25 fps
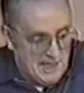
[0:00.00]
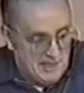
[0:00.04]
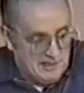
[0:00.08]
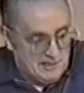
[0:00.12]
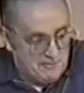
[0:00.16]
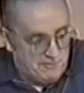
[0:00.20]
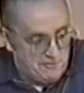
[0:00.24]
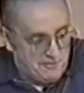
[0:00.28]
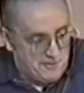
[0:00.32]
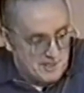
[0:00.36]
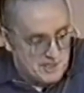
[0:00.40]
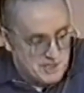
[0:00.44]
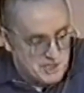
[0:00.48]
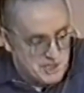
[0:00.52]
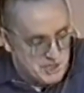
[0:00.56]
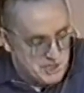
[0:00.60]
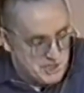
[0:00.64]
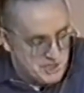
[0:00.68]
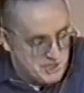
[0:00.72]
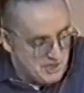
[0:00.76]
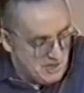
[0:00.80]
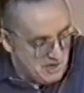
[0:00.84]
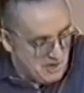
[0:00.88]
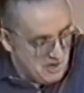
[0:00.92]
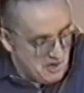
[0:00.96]
in the
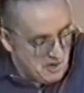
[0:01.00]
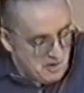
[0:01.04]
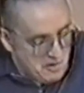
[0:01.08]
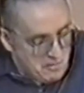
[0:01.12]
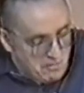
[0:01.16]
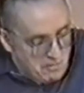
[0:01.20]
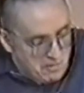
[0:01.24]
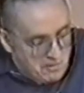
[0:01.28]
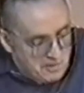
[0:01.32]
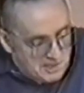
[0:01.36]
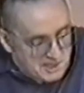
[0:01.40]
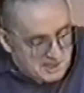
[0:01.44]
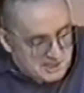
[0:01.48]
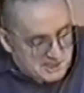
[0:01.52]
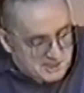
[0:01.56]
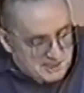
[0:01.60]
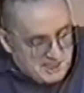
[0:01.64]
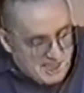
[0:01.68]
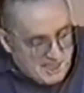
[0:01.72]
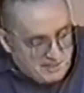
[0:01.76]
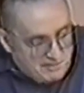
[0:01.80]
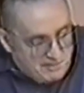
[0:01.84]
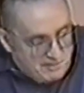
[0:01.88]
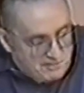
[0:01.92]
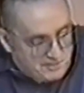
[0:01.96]
fish, we're in the
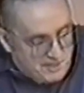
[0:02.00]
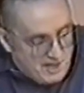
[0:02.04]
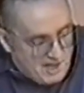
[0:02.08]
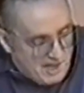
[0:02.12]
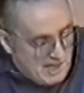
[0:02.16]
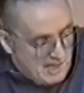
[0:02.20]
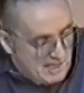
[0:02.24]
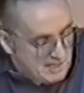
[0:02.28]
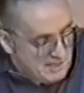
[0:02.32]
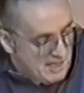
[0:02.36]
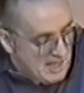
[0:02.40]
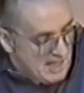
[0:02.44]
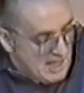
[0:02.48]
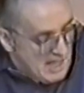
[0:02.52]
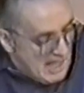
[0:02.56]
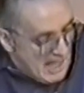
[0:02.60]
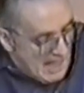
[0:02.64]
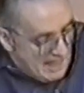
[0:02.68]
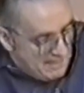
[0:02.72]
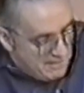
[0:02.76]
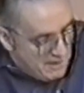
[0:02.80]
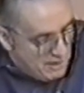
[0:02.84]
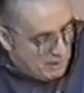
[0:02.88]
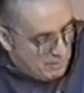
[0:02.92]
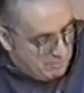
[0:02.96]
center of God,
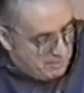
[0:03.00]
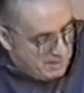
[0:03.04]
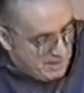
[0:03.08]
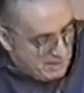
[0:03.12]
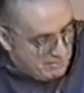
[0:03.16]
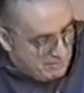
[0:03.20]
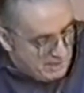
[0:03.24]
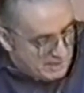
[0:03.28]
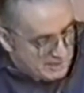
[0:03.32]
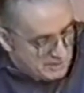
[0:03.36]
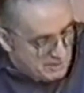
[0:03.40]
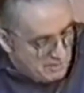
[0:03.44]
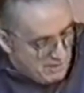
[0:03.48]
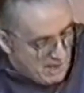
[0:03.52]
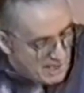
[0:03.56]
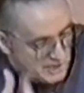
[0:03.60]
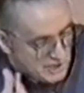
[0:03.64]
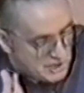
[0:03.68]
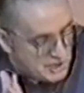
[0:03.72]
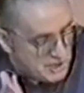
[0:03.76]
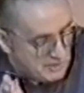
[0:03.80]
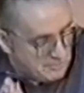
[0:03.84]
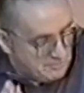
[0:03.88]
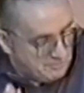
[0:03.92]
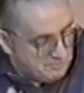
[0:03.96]
and there'll be a
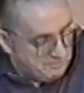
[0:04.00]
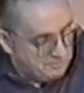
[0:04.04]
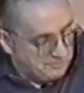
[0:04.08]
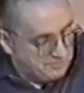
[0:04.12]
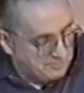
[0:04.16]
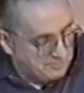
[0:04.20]
resurrection.